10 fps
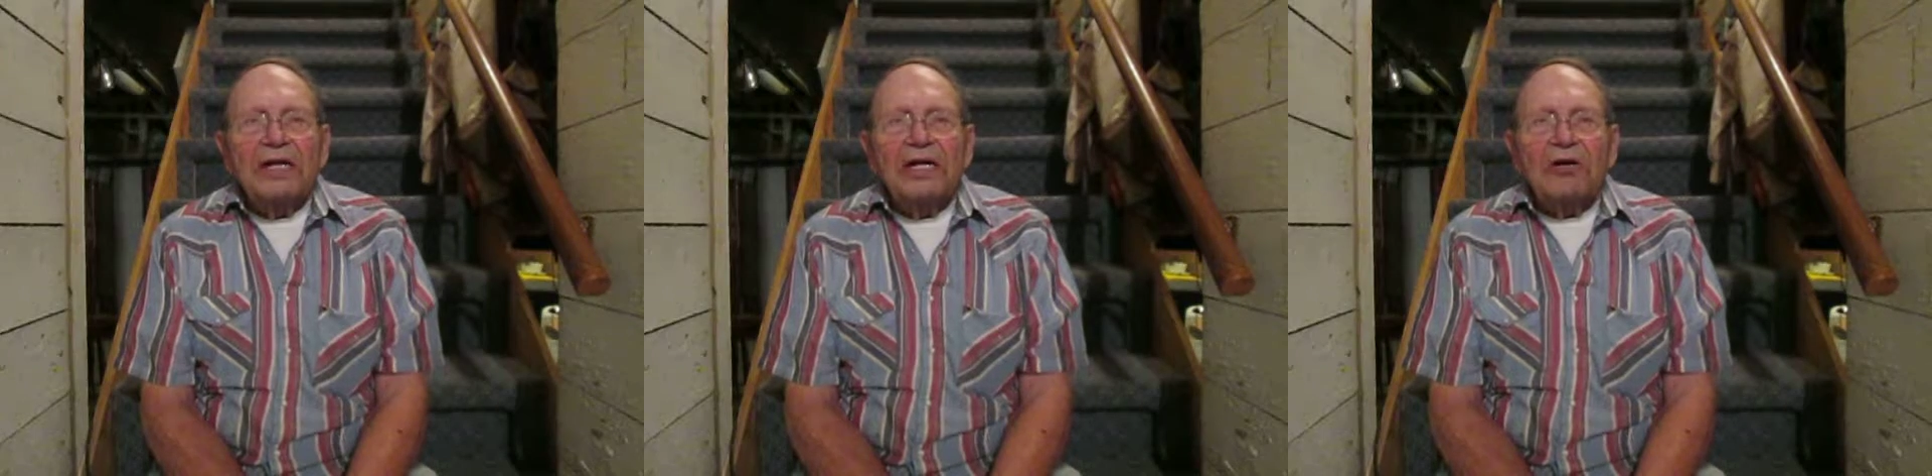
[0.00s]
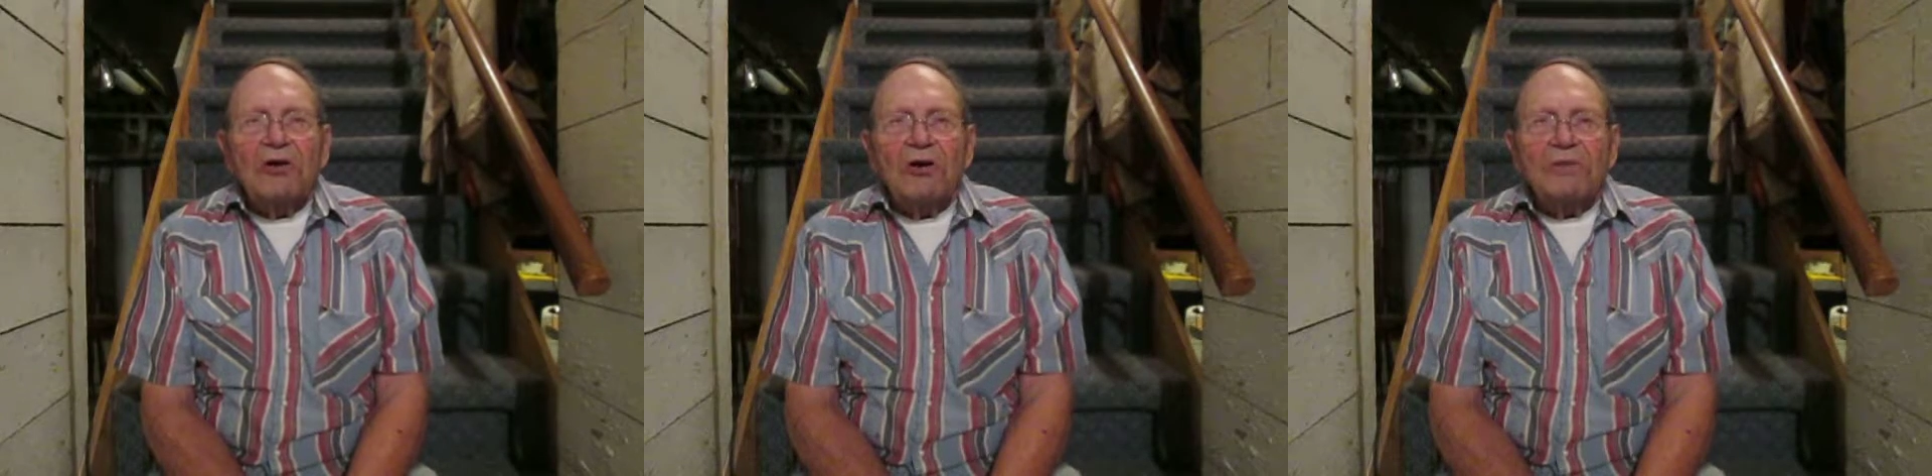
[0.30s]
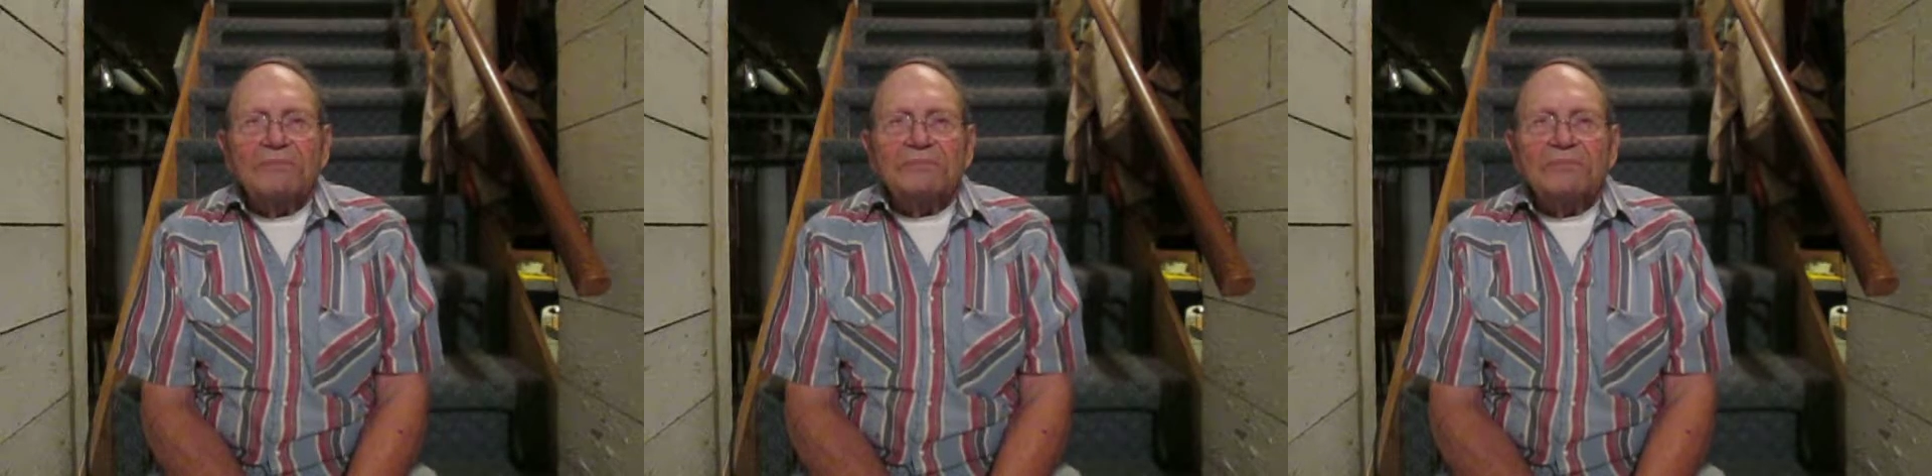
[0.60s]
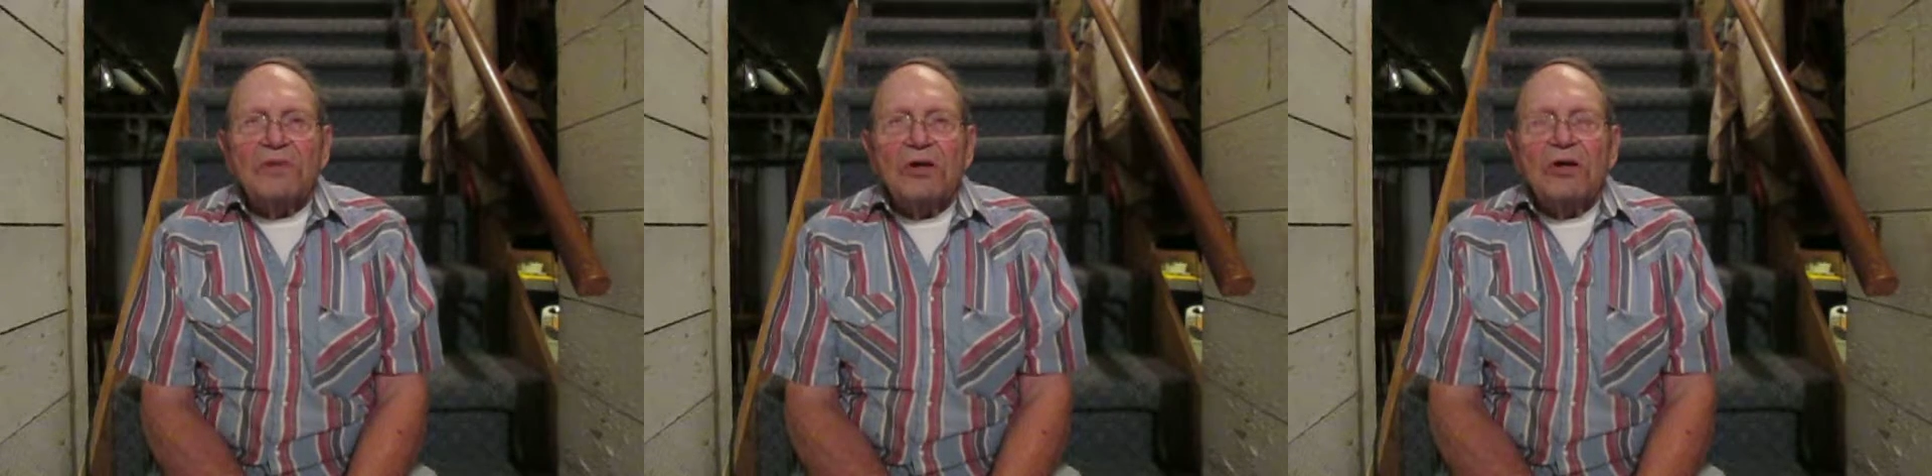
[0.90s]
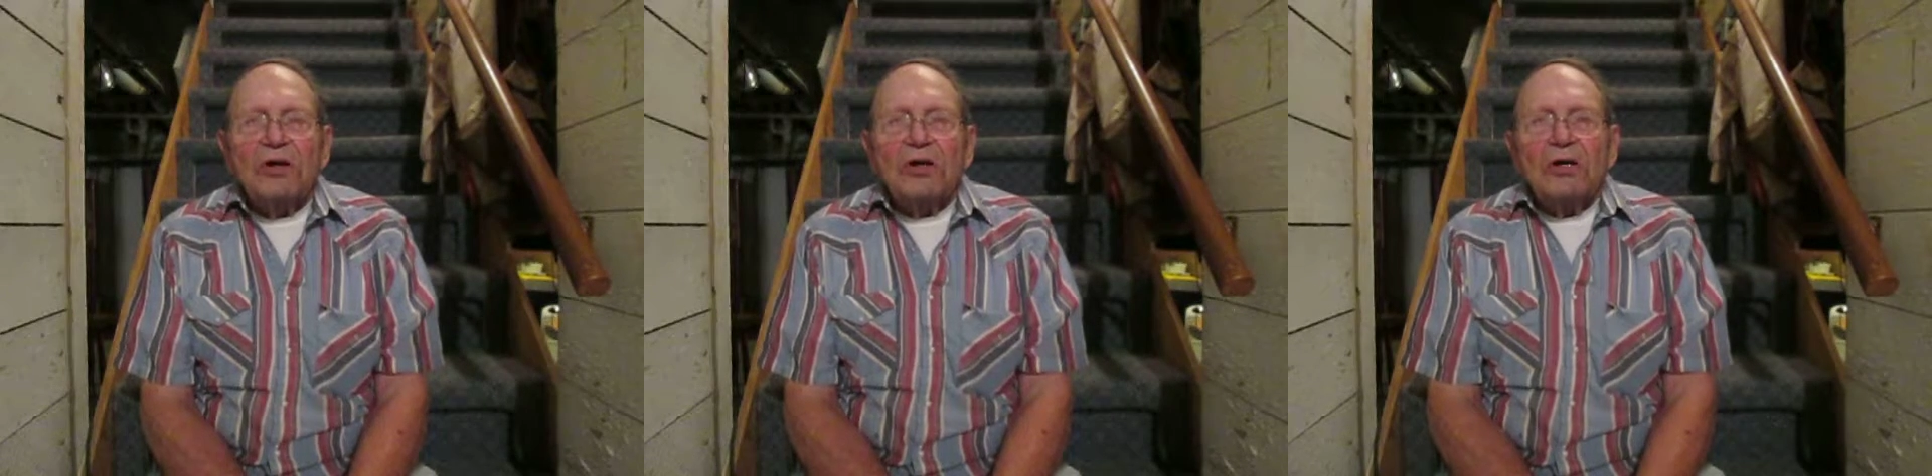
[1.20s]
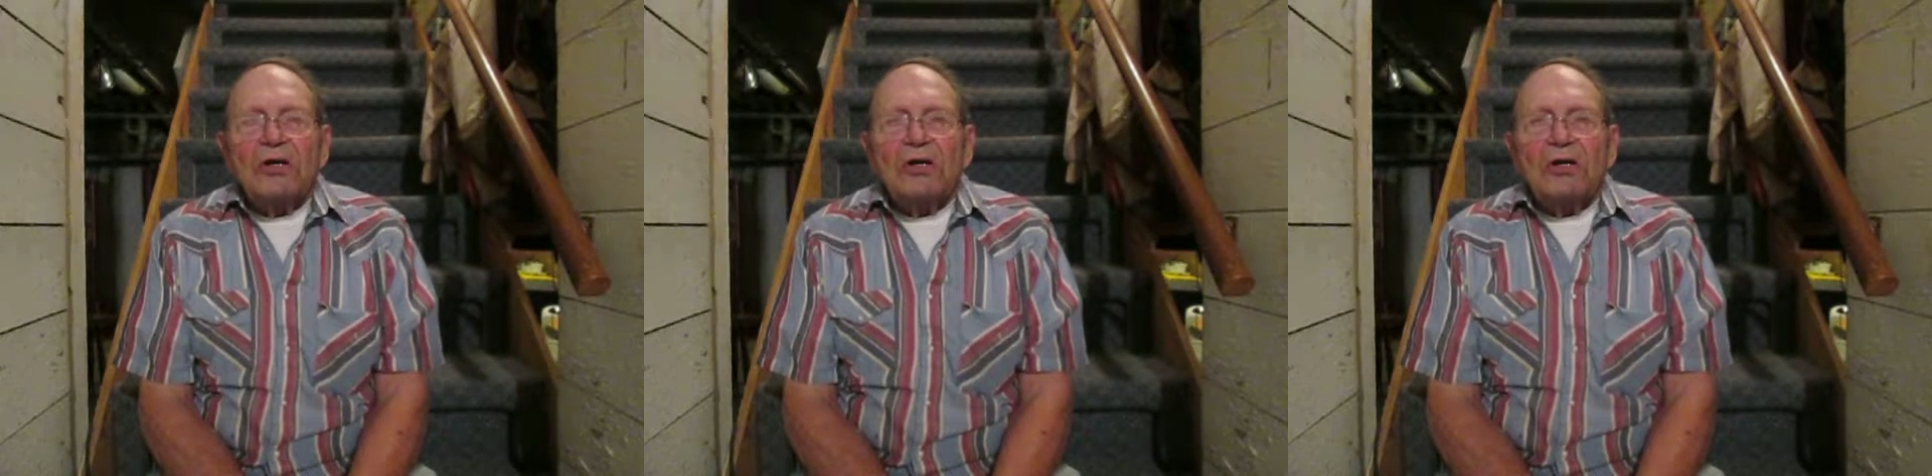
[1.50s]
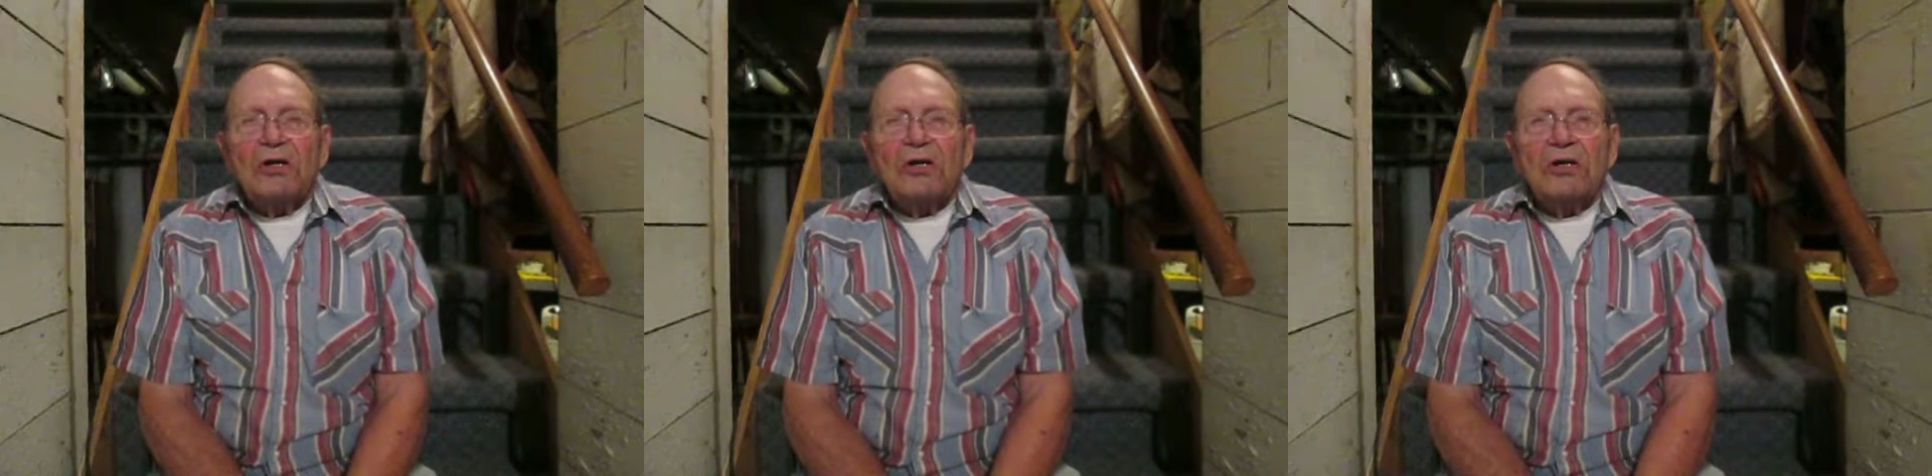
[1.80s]
he caught
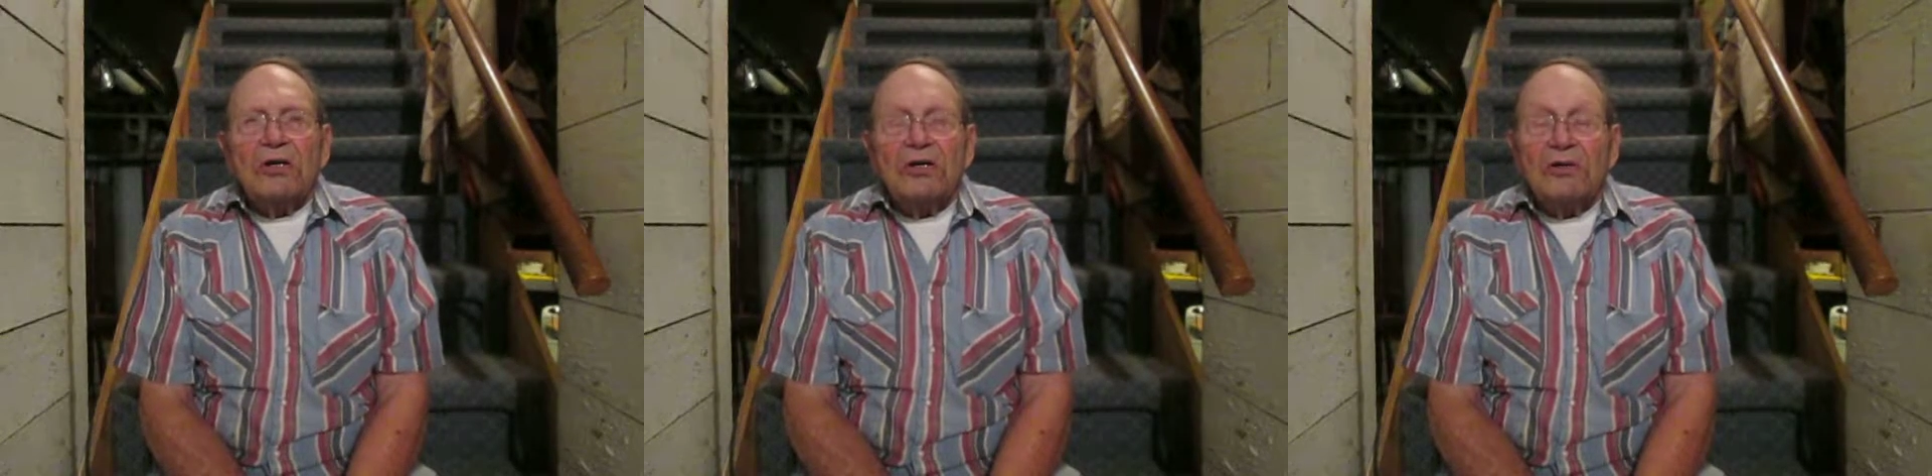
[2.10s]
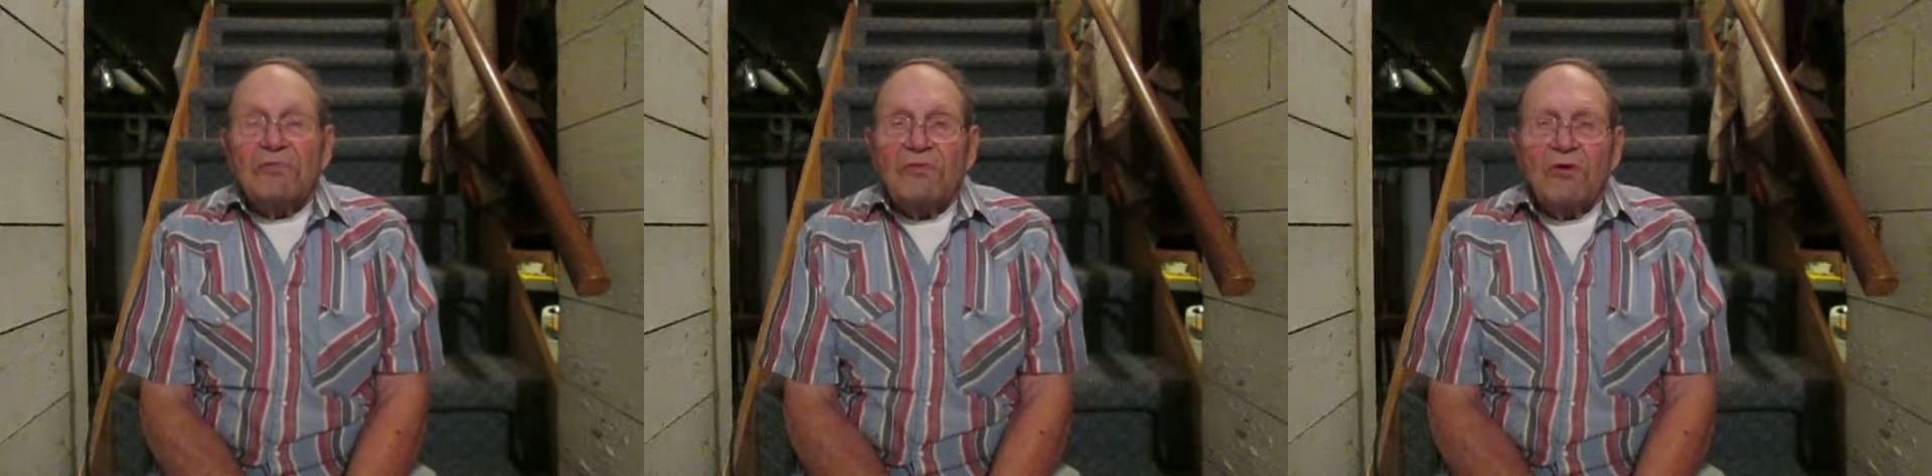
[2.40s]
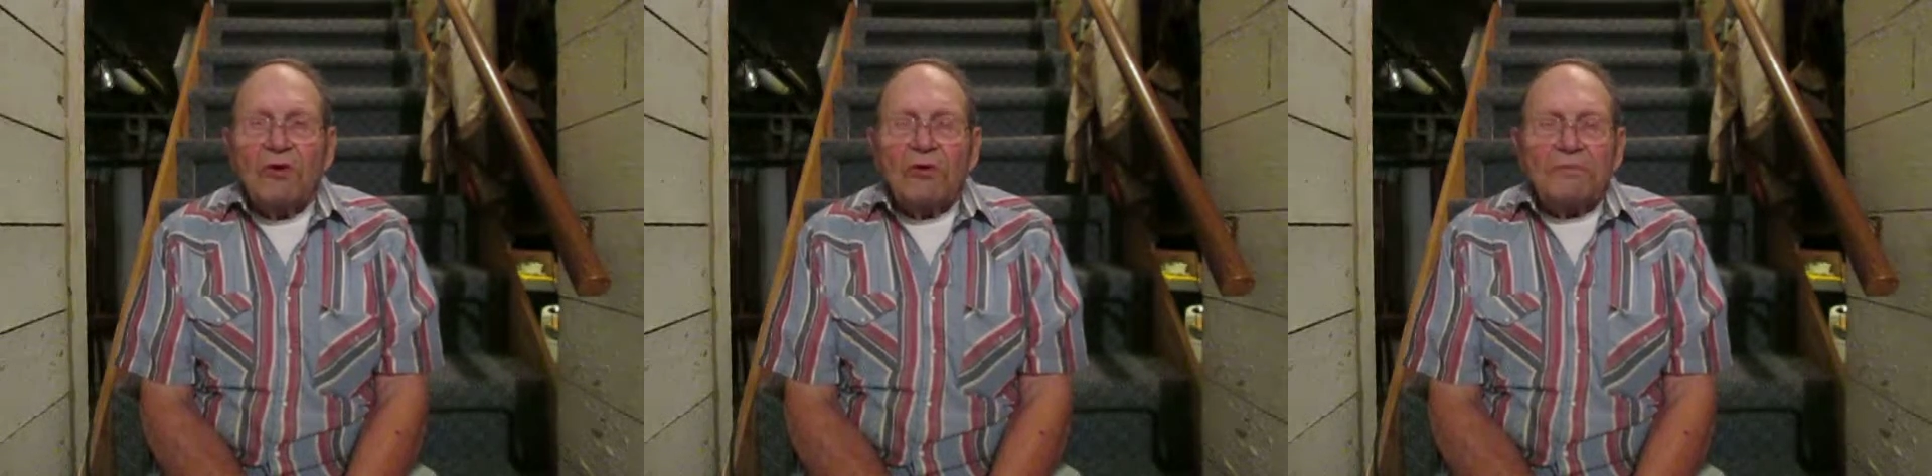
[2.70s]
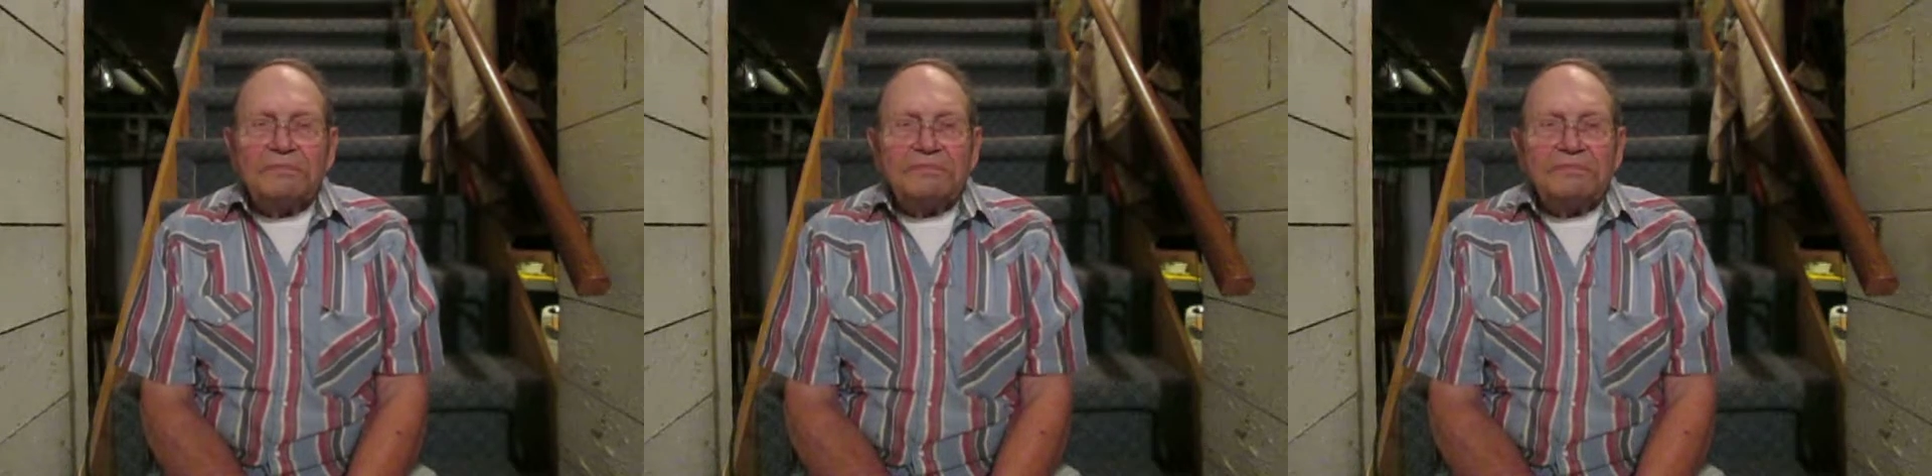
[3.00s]
in the fall.